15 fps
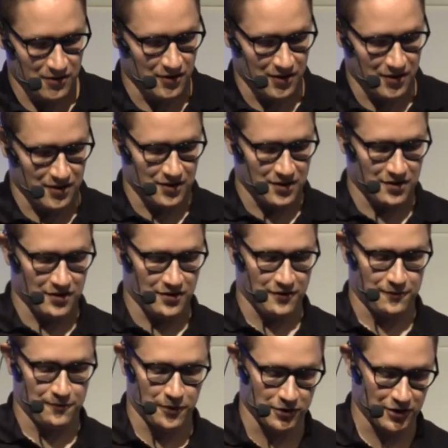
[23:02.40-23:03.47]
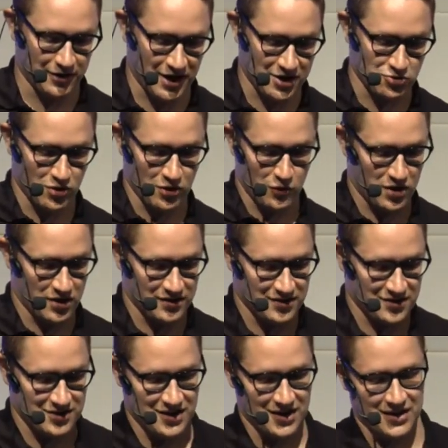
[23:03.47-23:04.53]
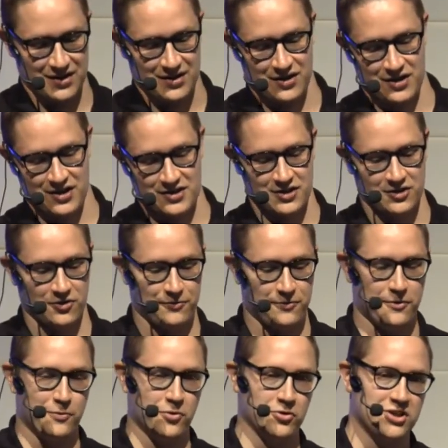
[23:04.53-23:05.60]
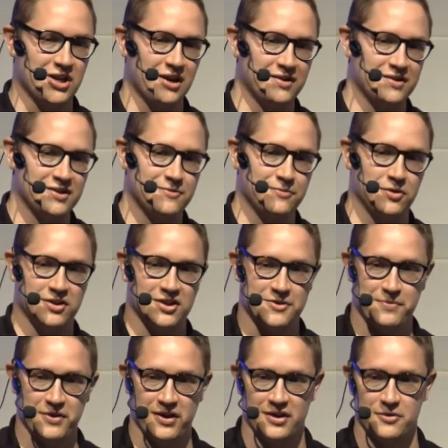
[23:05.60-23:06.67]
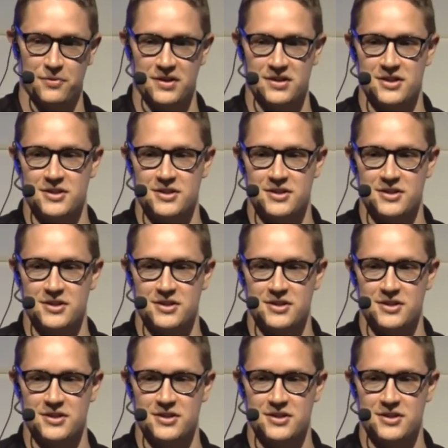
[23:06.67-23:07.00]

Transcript: for the casual ones, and does it offer more challenge for the experienced ones?